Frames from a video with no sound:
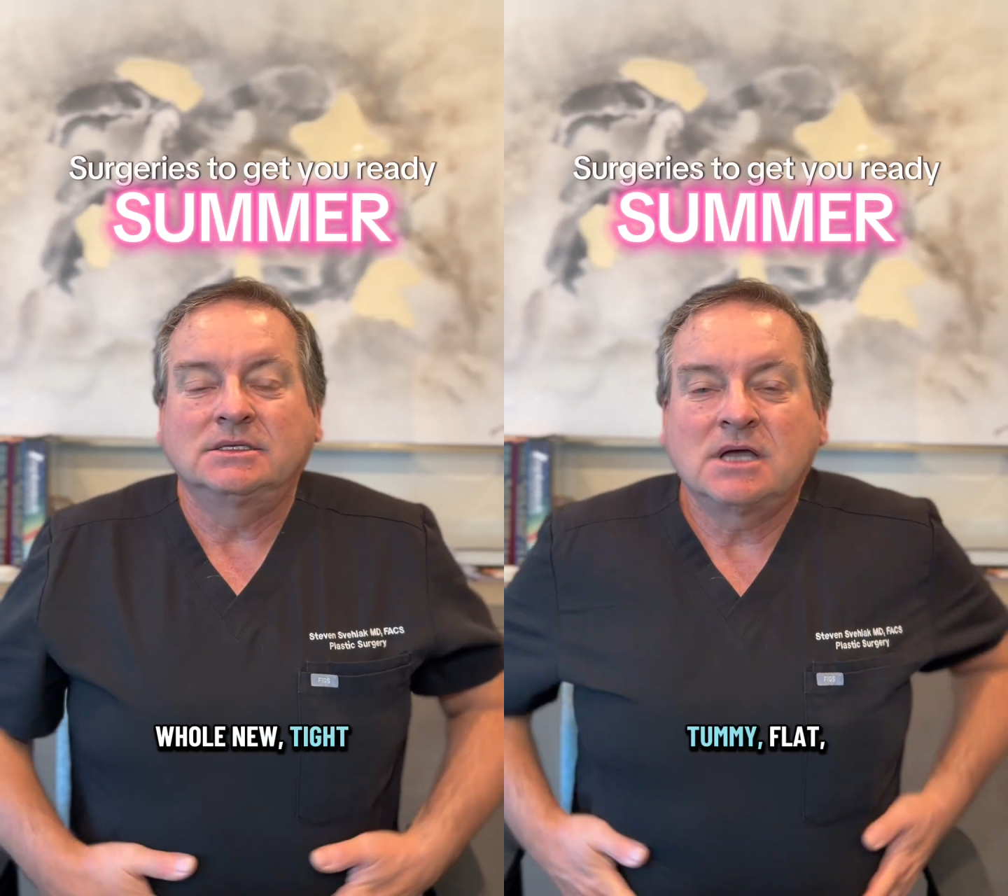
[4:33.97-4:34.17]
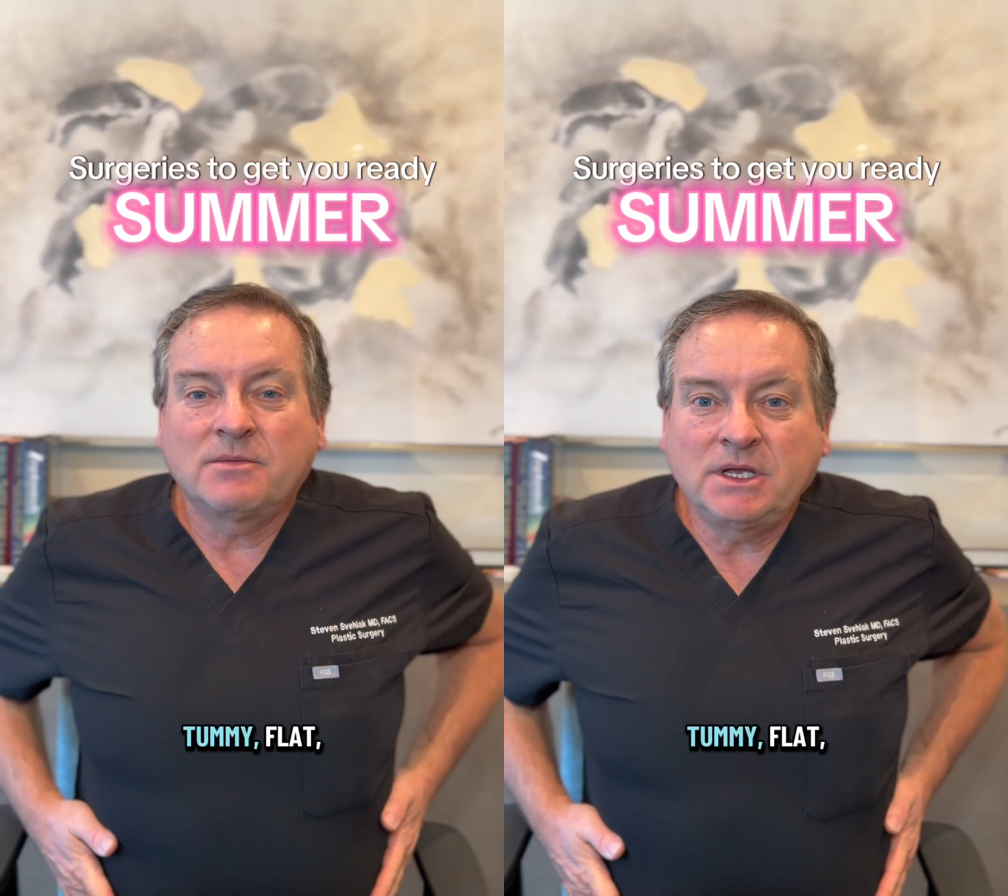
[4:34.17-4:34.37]

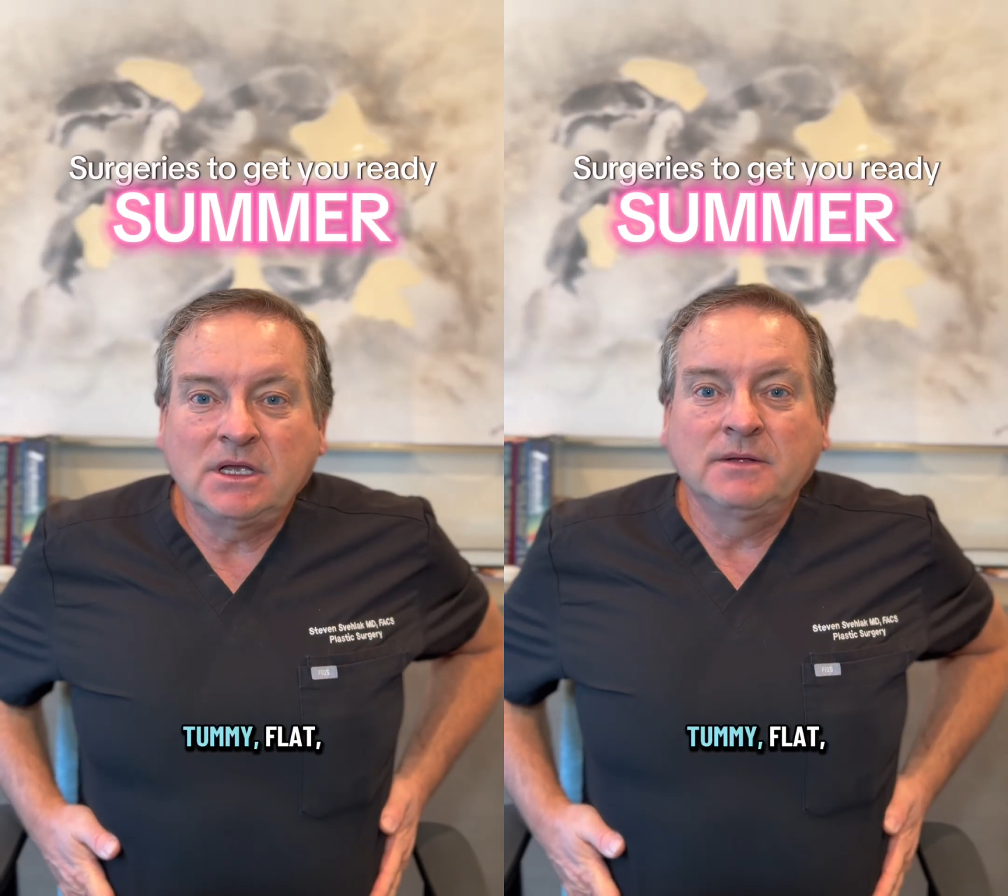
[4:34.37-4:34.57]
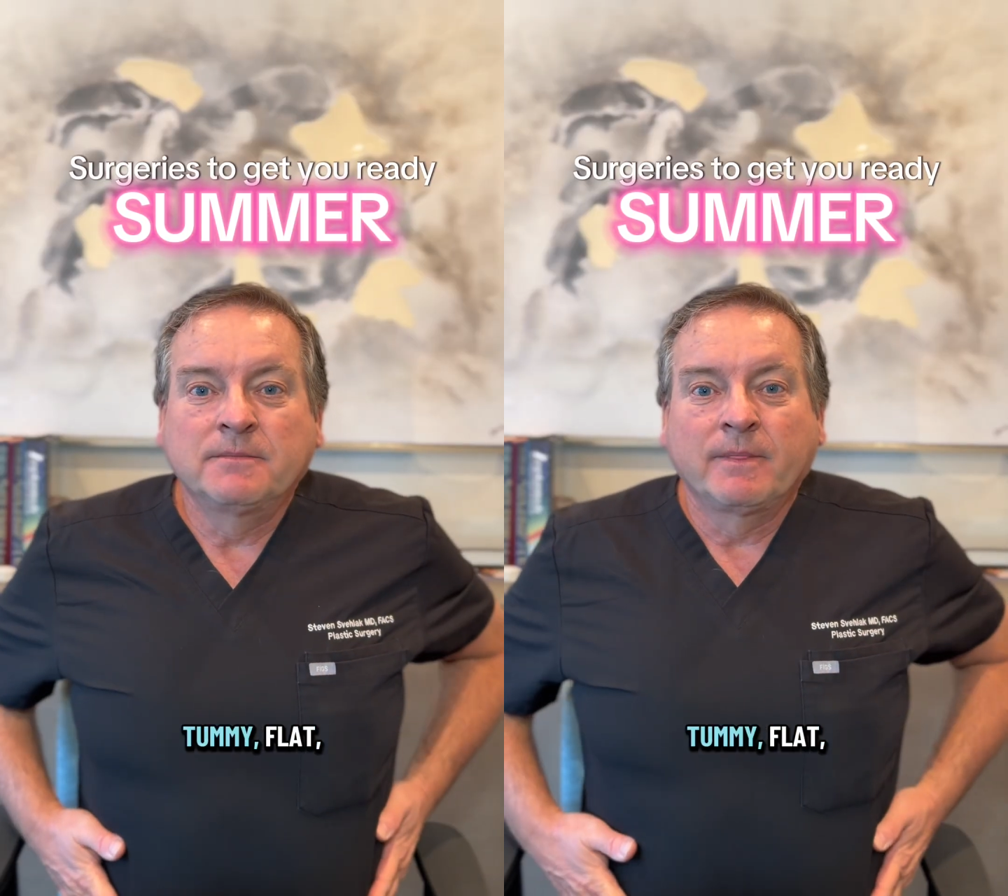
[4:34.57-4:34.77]

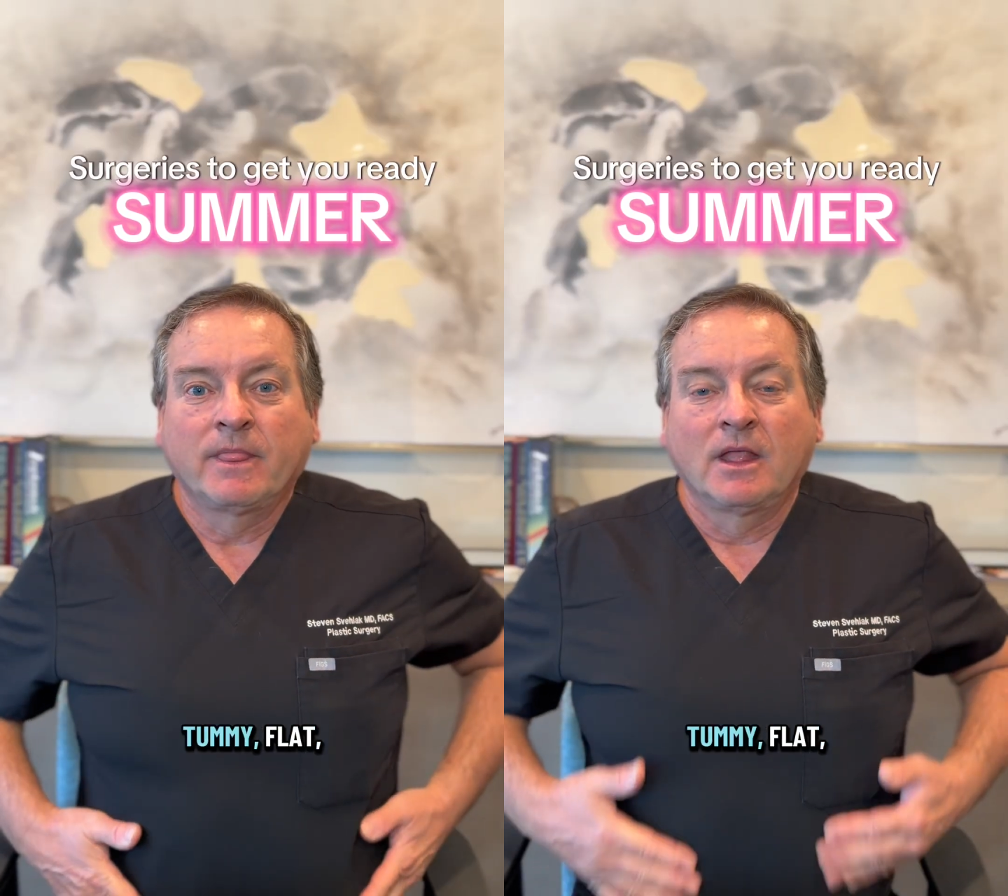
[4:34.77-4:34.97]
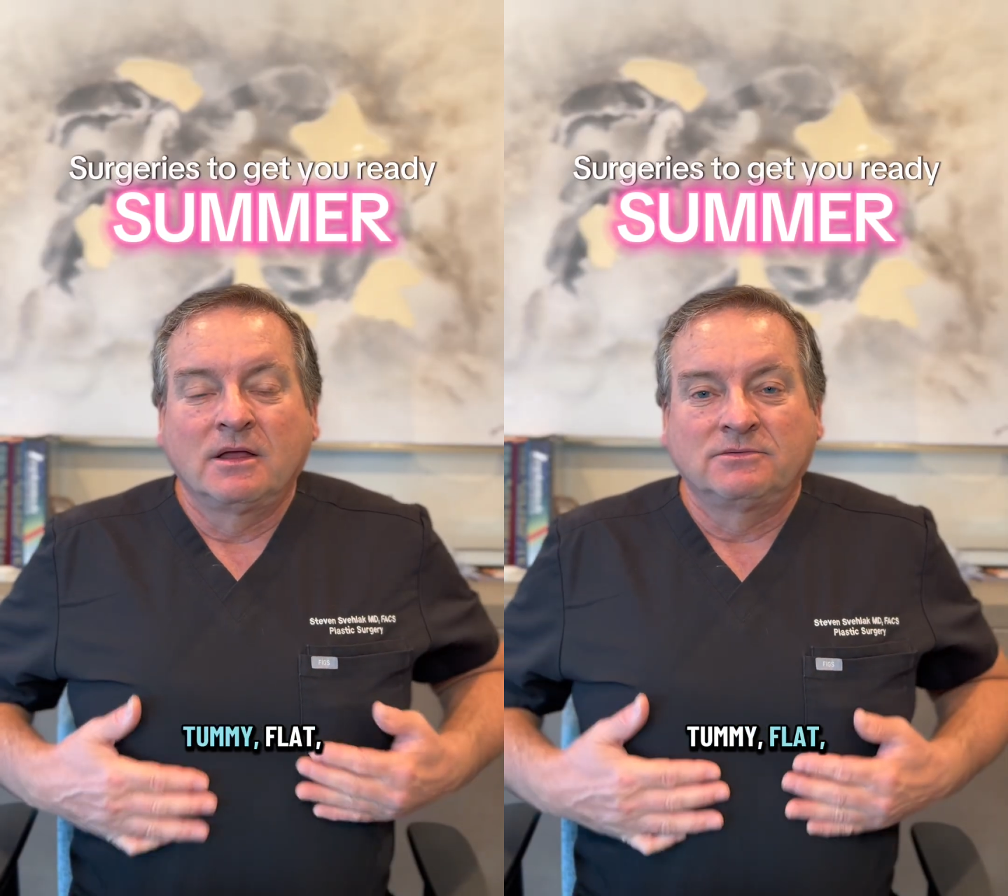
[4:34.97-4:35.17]
tummy,
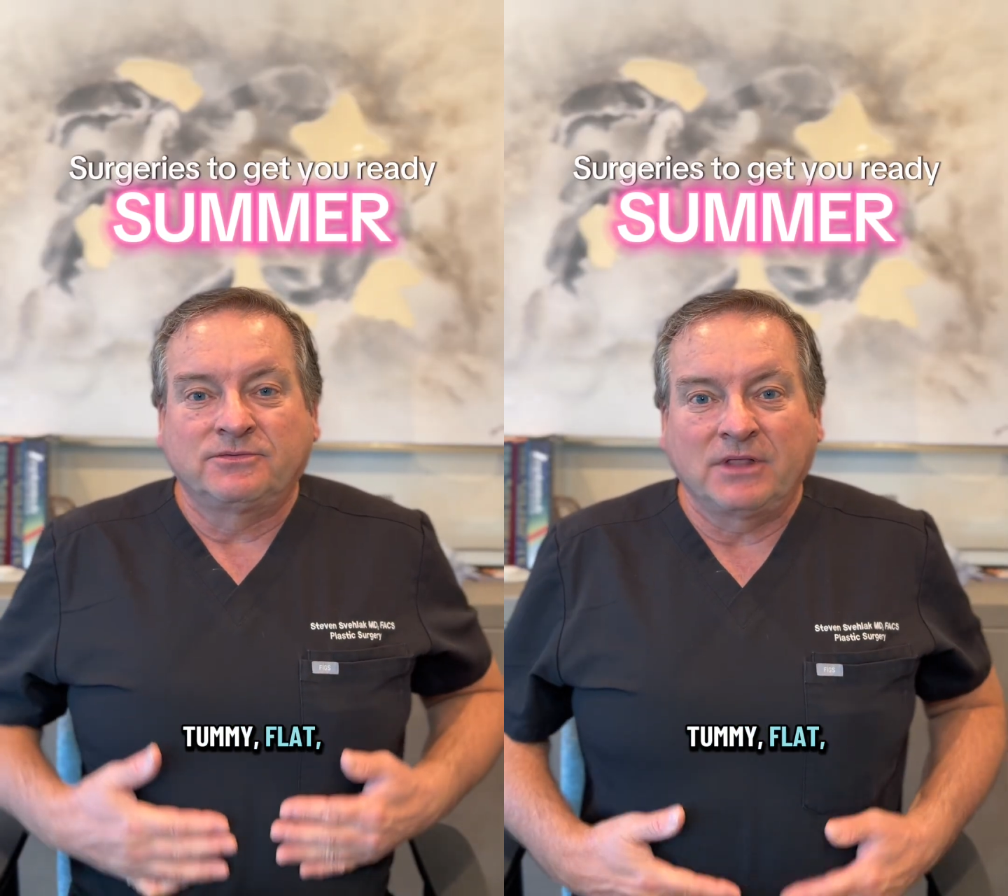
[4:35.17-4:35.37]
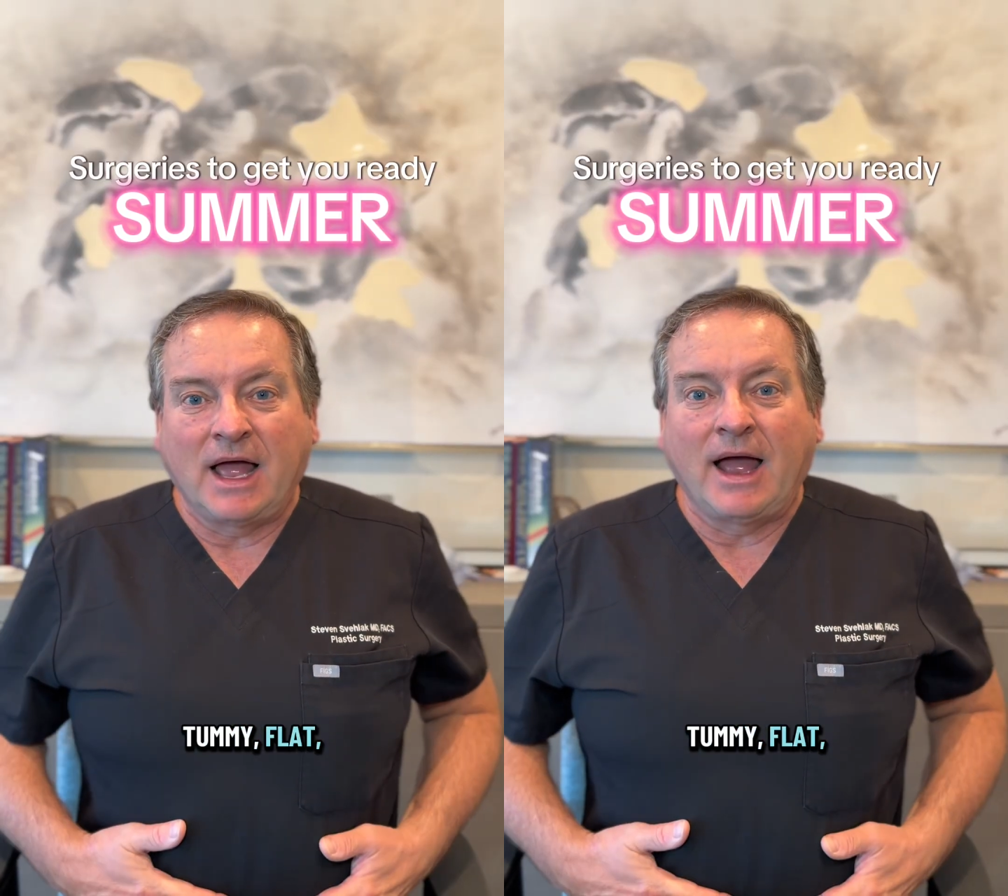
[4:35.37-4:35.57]

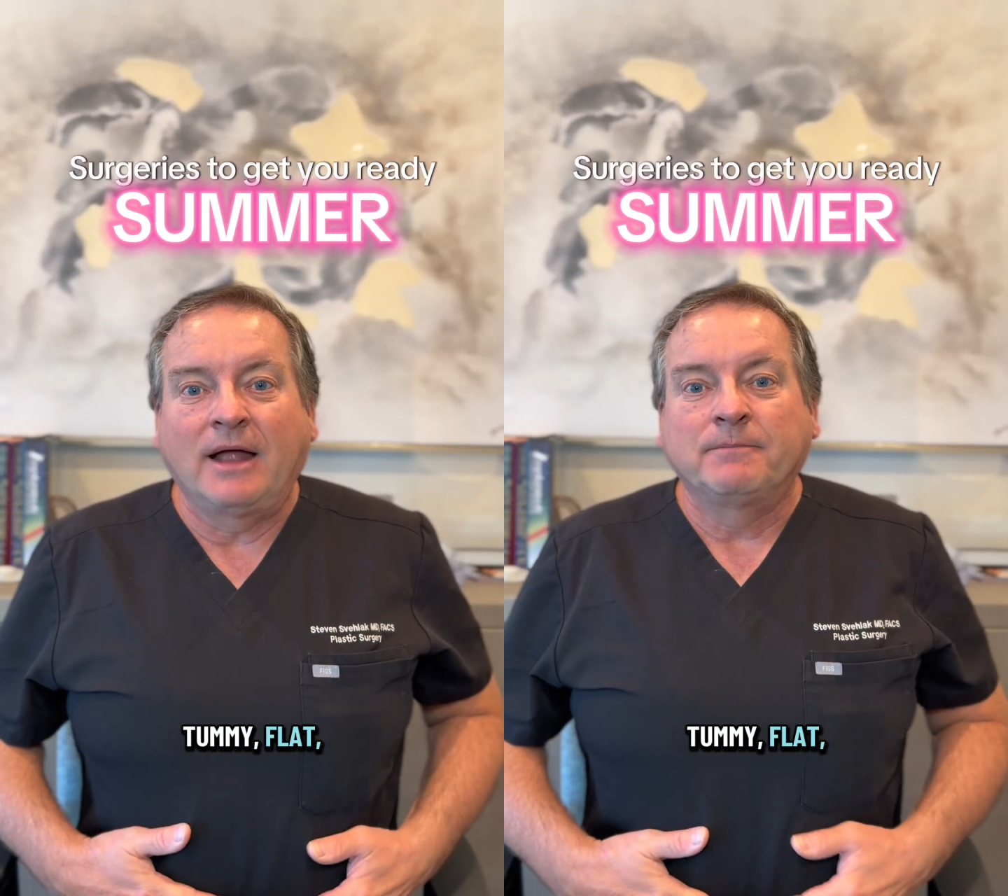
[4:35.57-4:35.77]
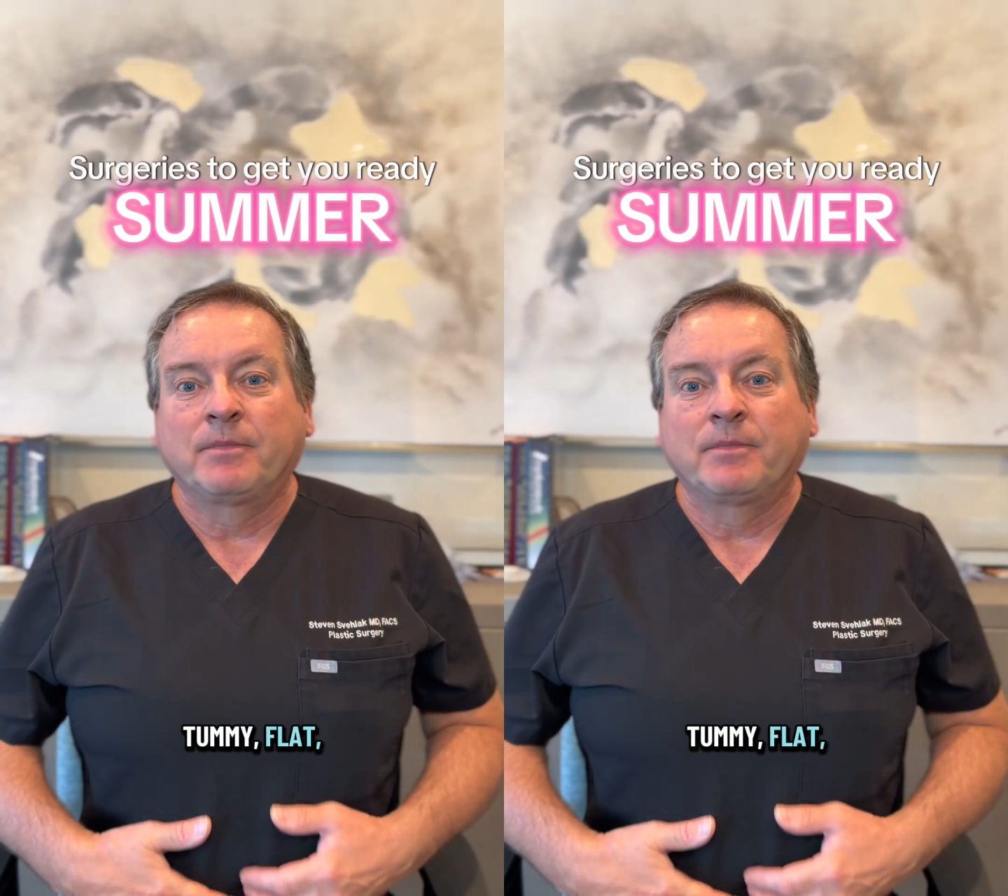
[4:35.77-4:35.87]
flat,